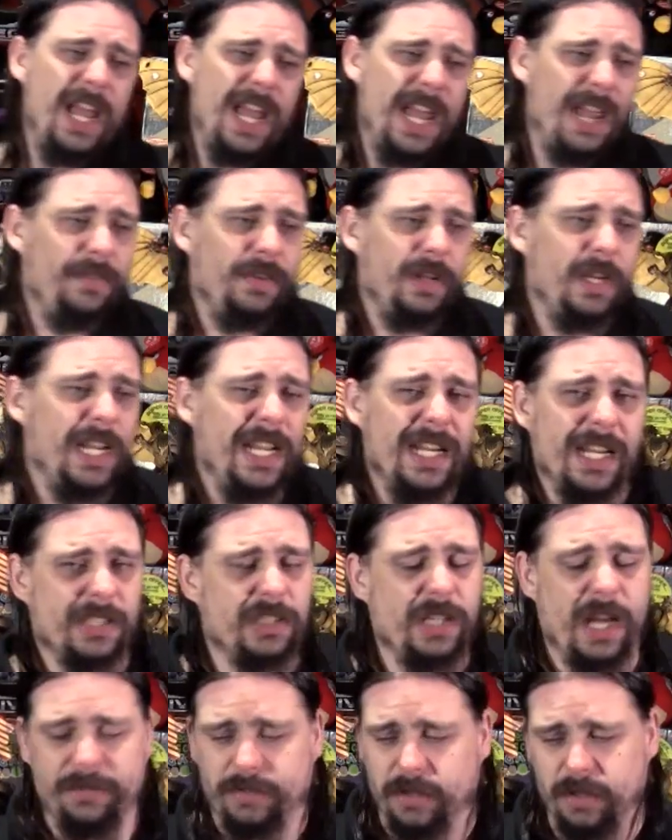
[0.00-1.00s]
Even he
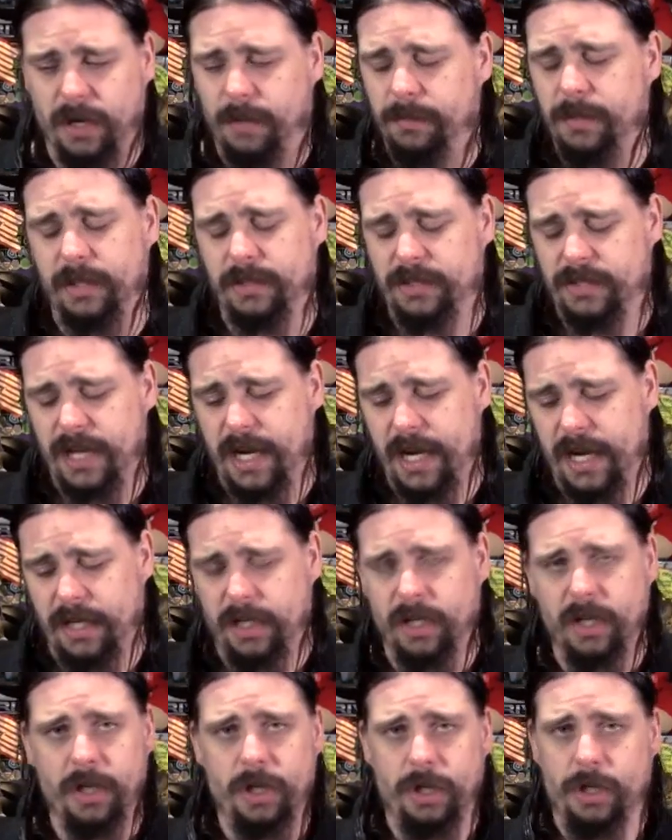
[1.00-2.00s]
doesn't have to. I'm not
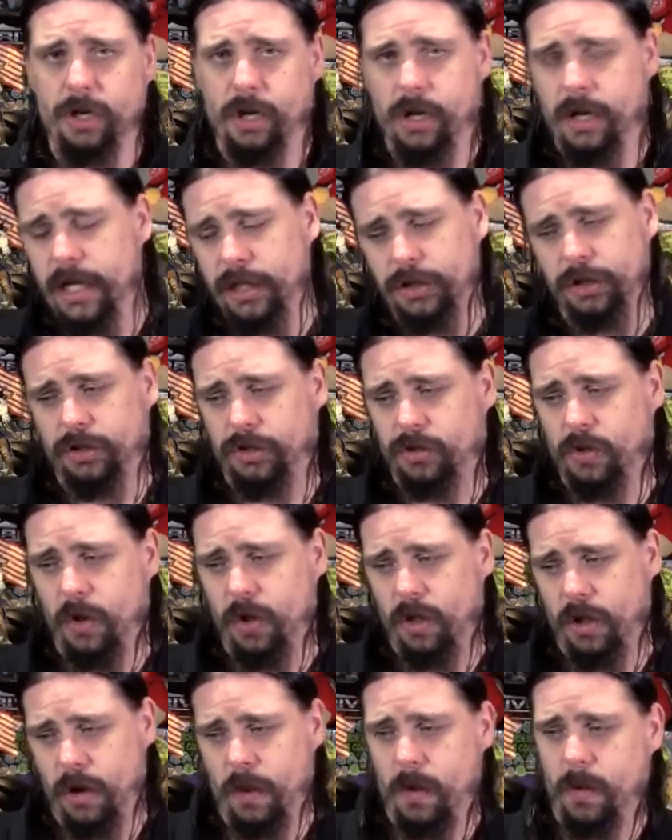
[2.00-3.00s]
saying you know he should
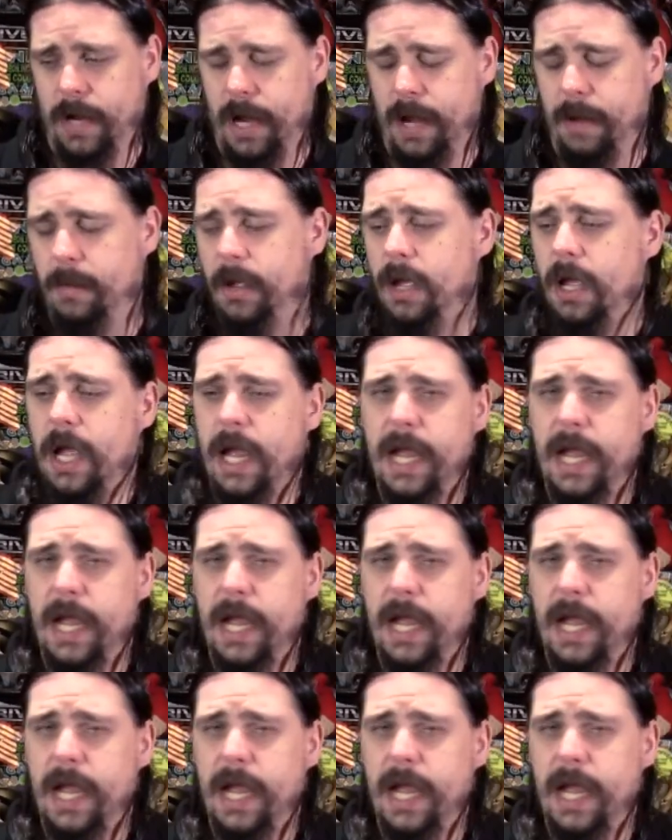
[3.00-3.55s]
score the whole game.